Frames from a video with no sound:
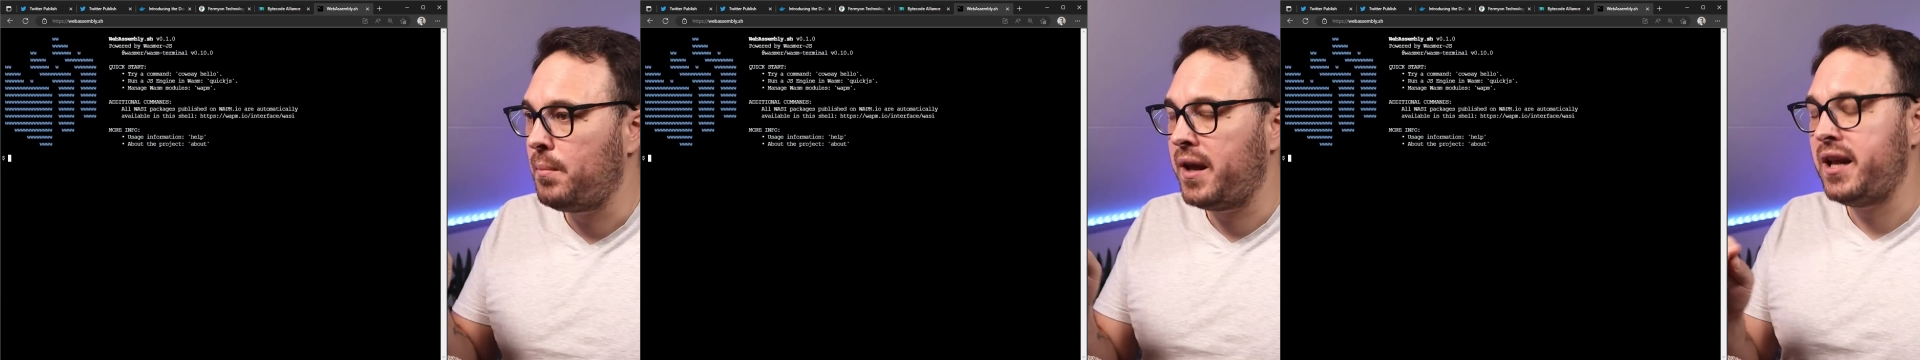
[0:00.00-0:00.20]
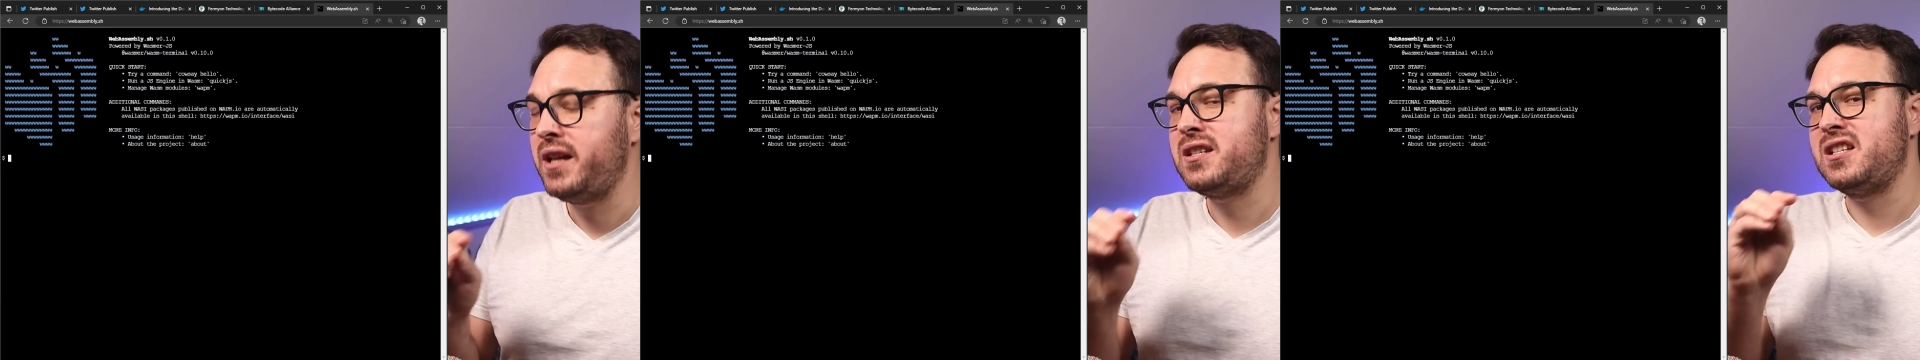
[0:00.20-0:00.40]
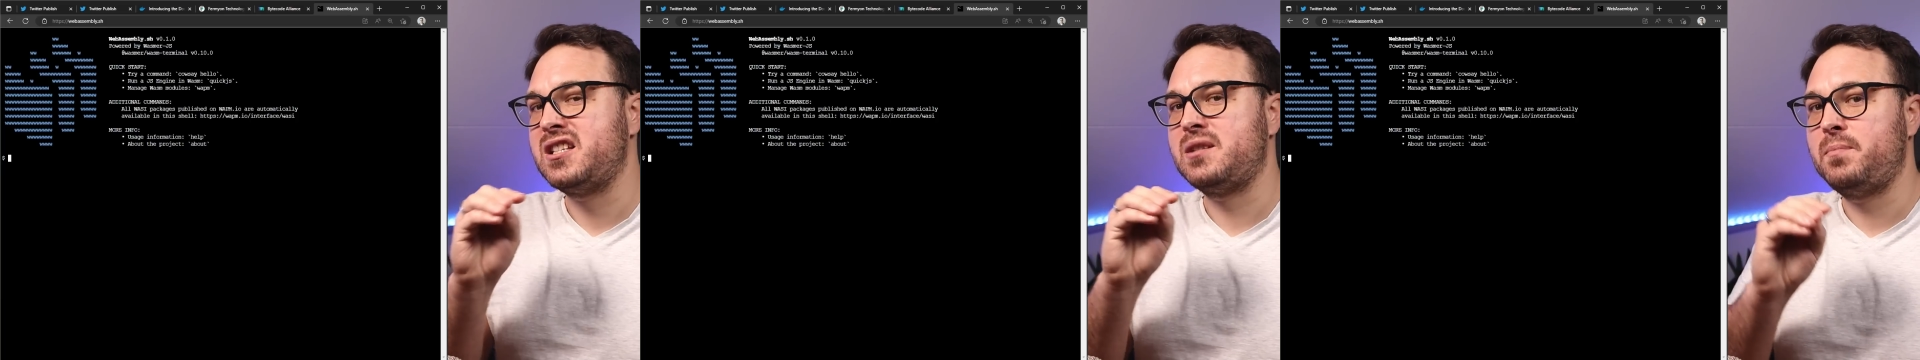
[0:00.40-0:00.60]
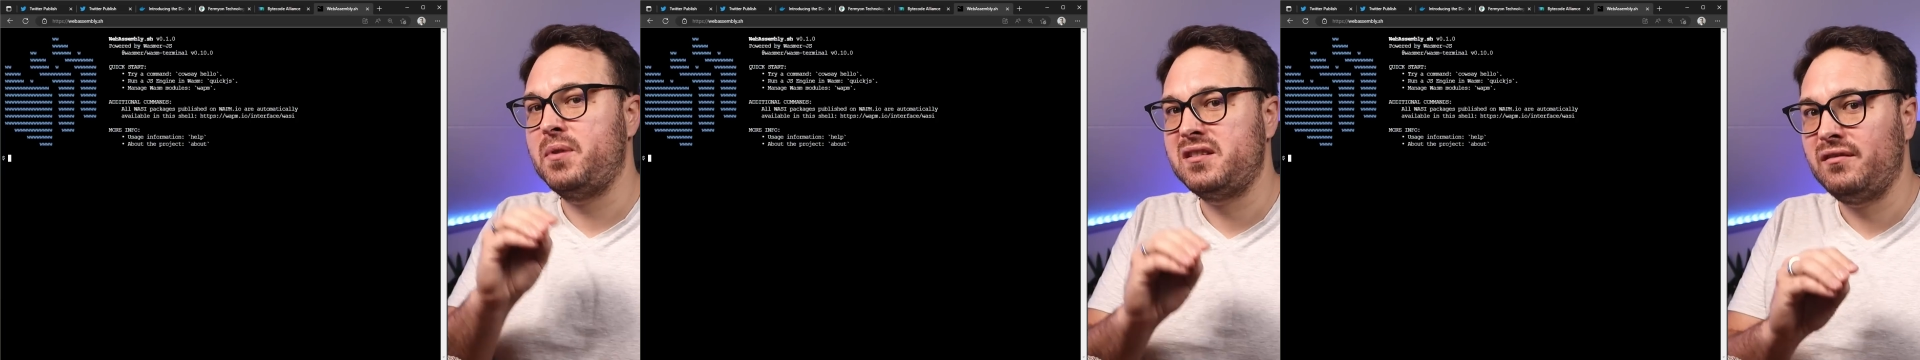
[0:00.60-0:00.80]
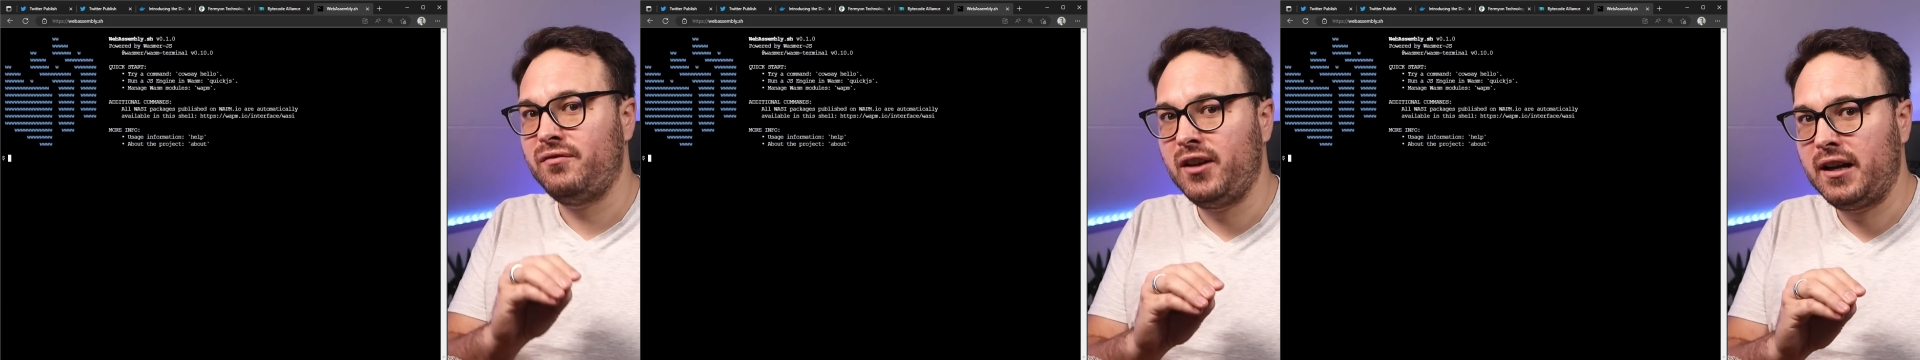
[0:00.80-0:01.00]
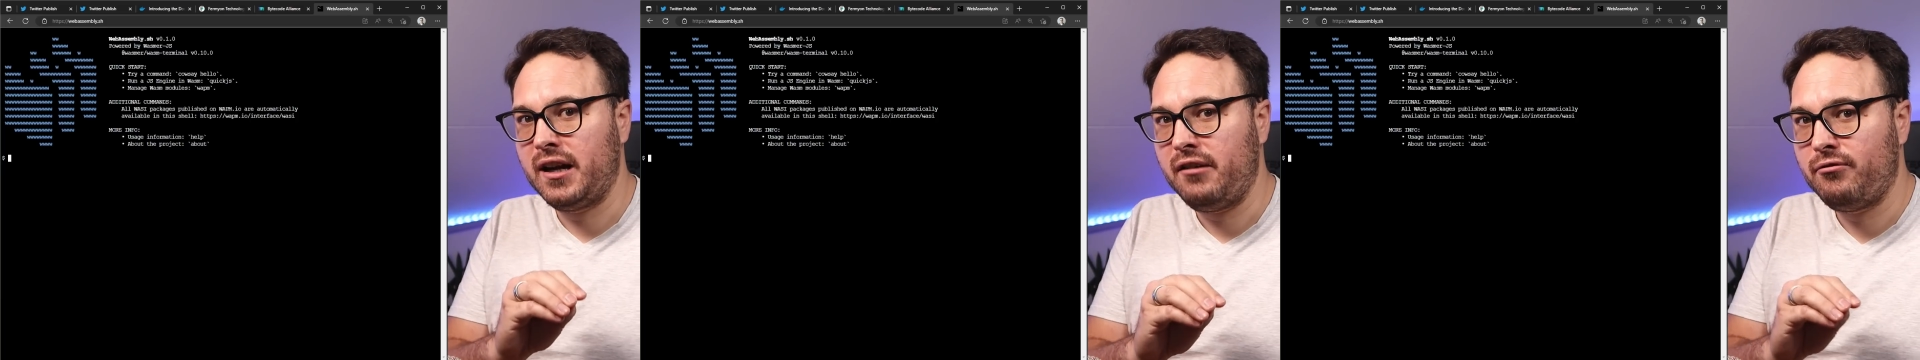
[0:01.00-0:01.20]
it's specifically